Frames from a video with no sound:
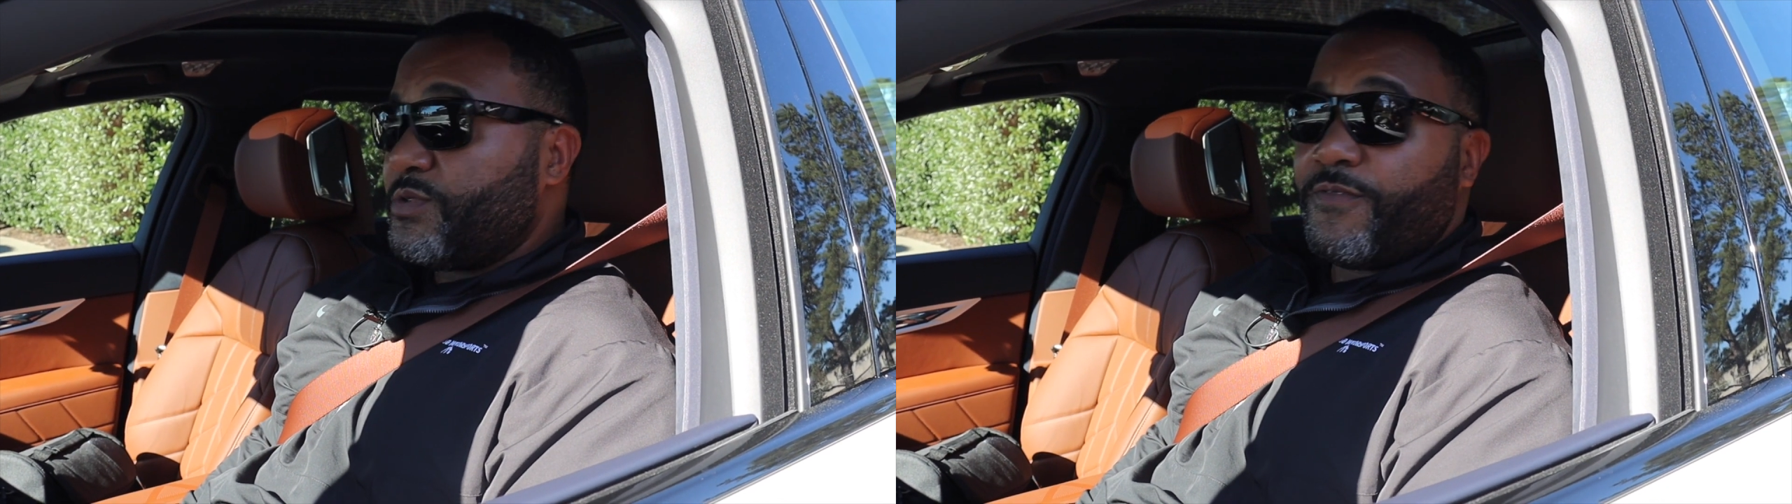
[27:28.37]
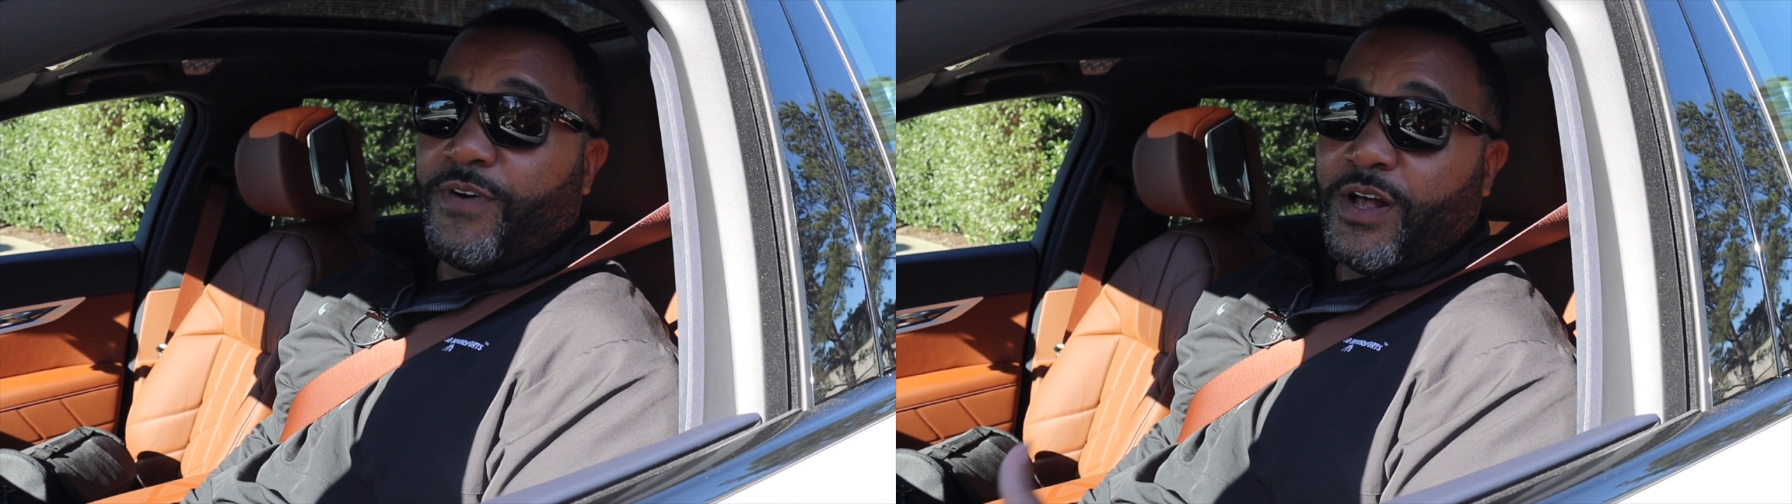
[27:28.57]

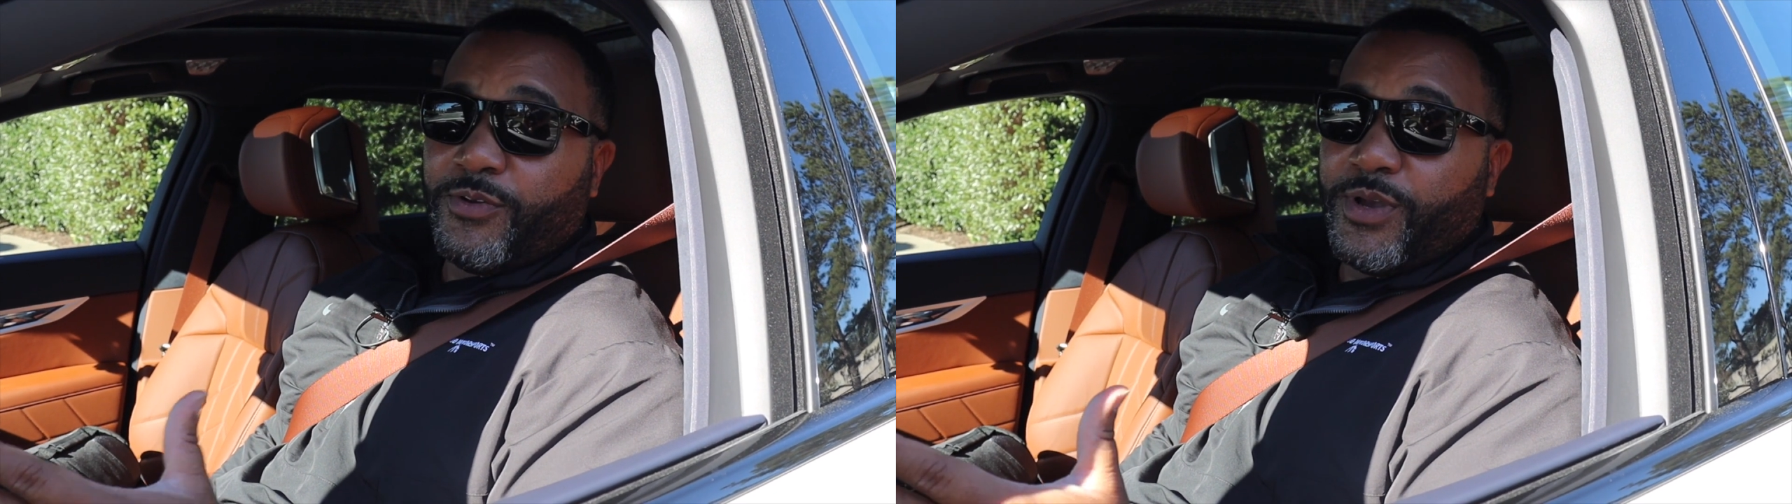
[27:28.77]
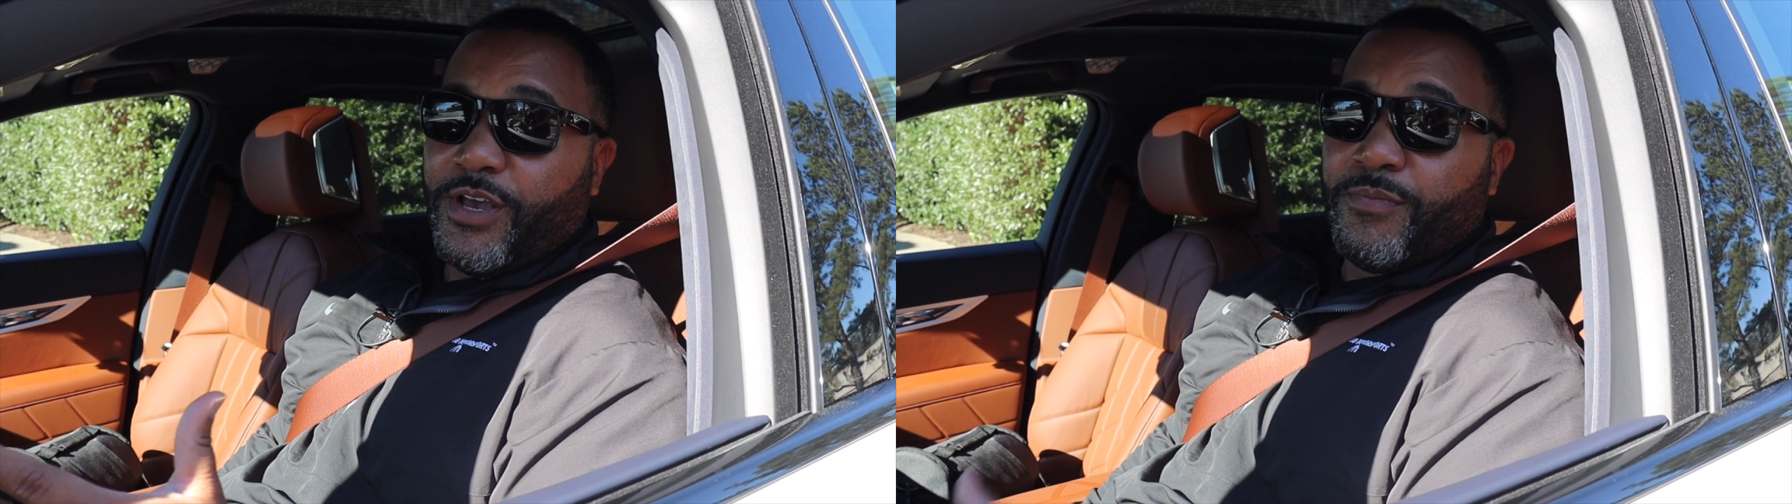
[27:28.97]
You can
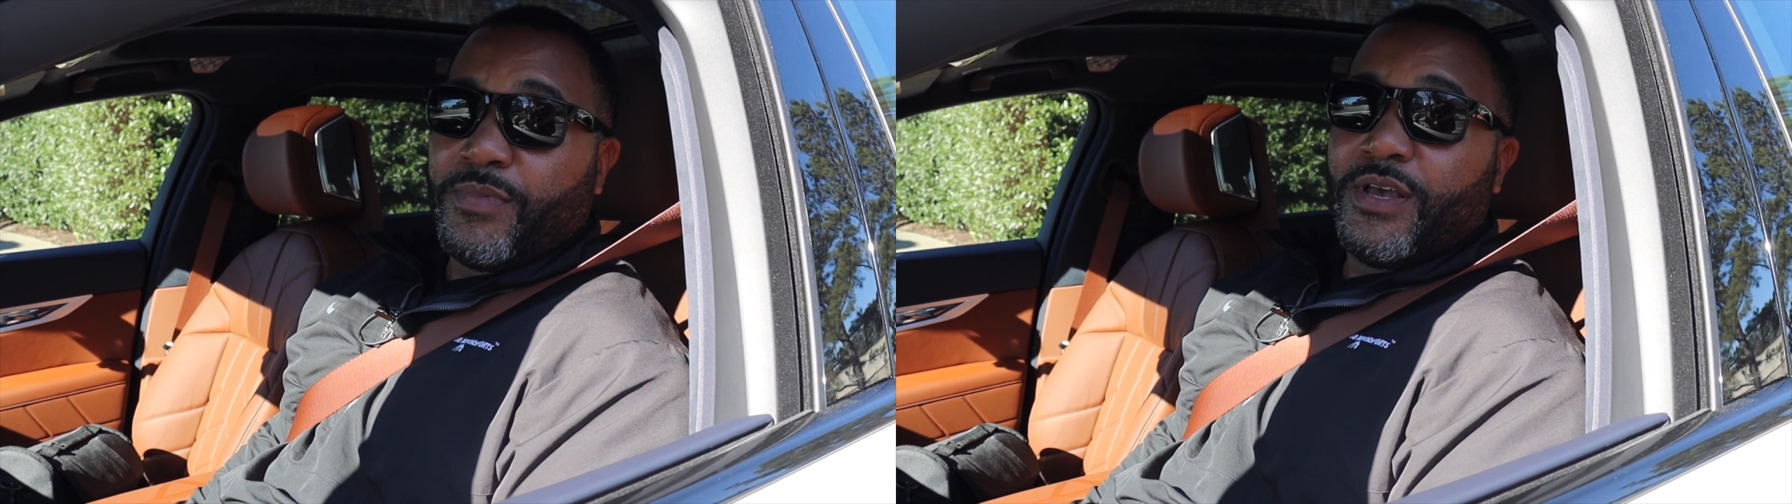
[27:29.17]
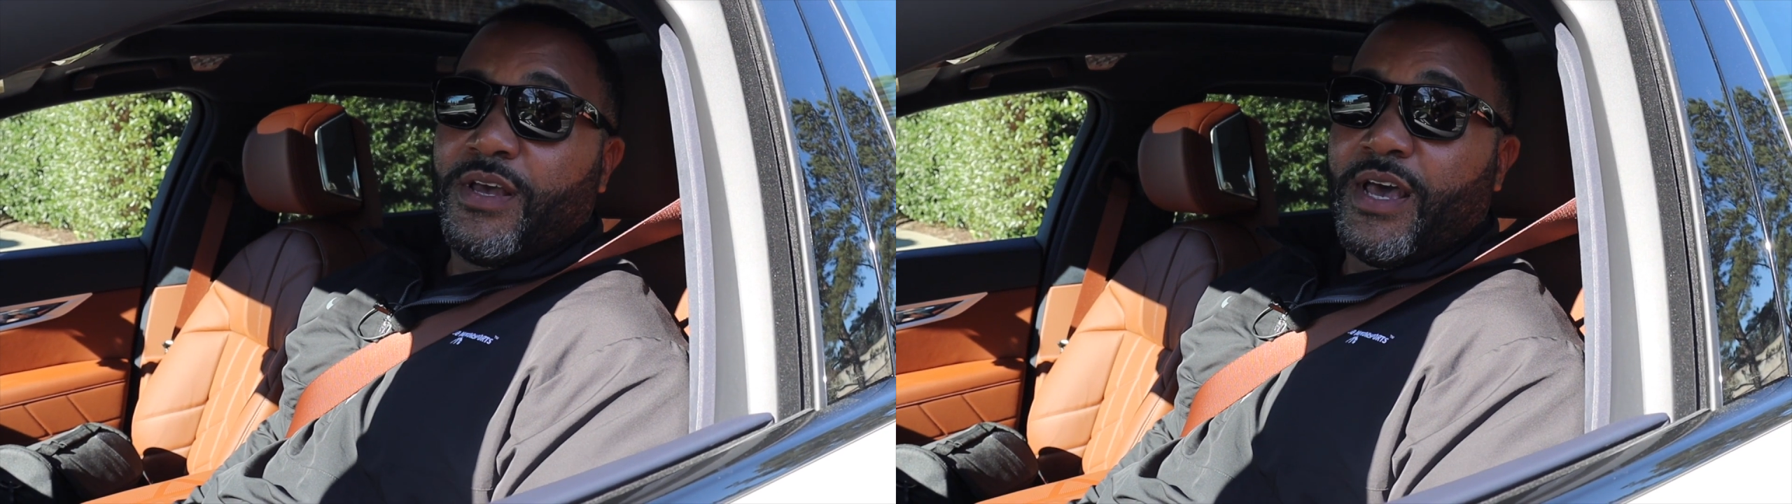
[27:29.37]
follow him
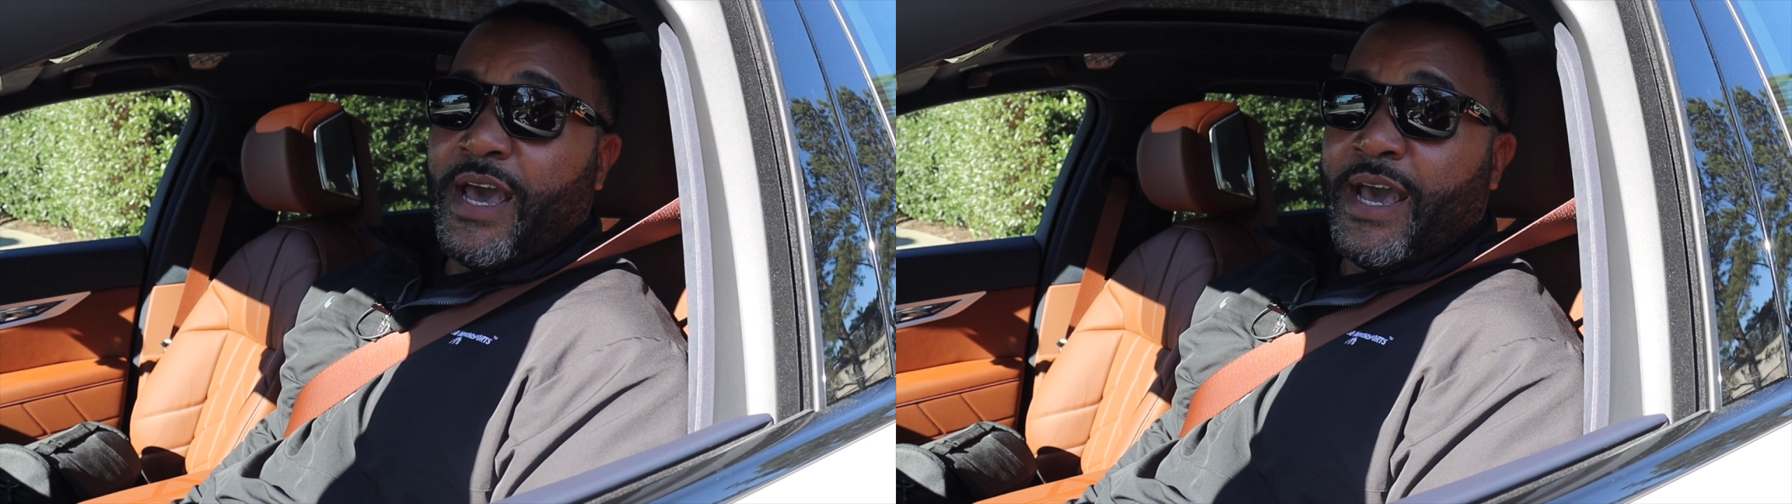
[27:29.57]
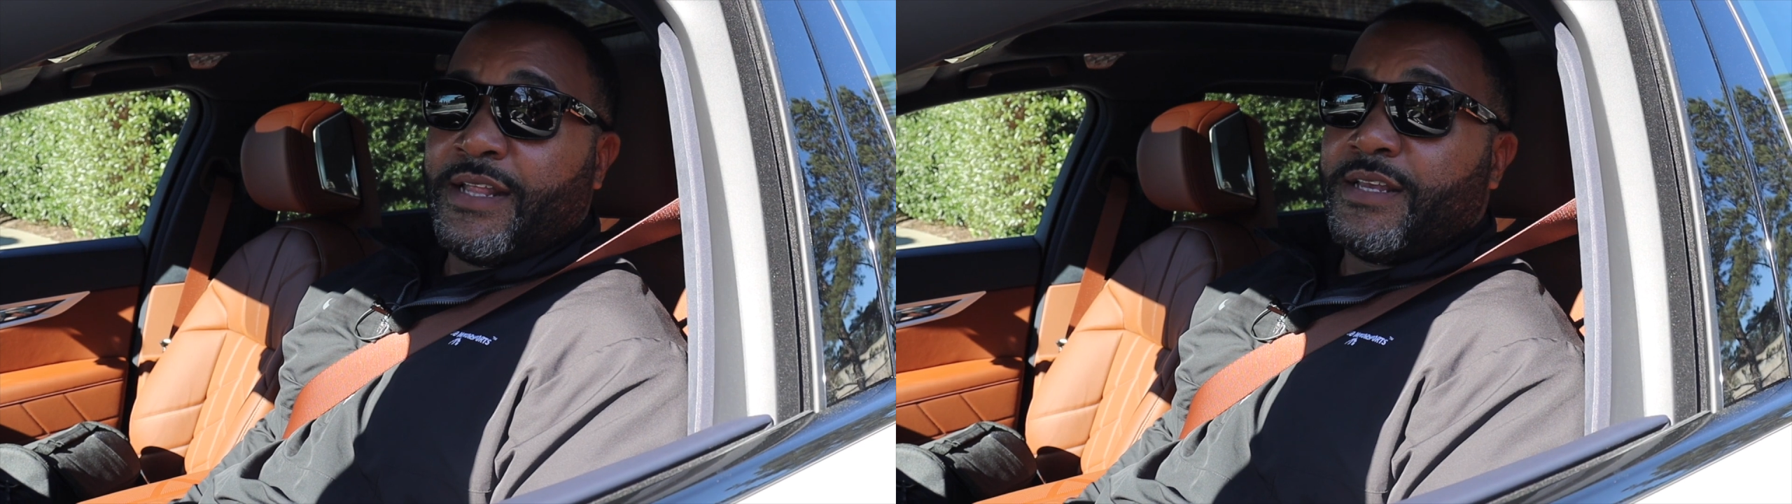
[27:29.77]

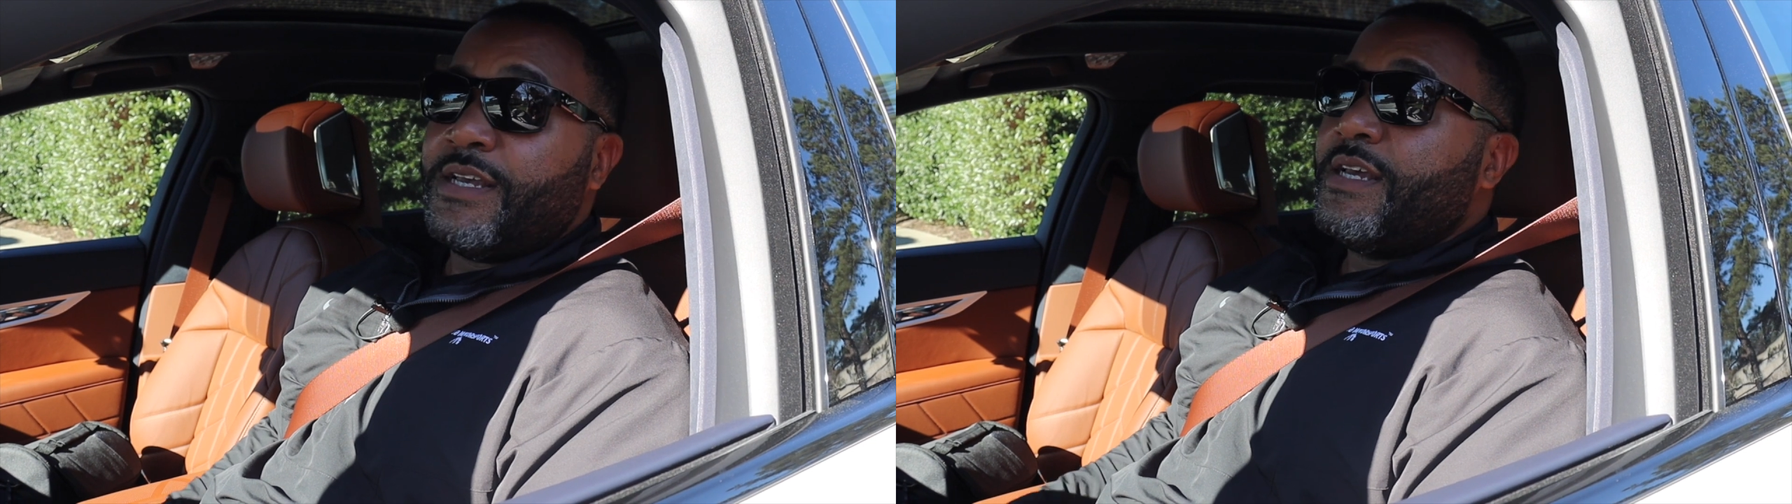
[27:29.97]
at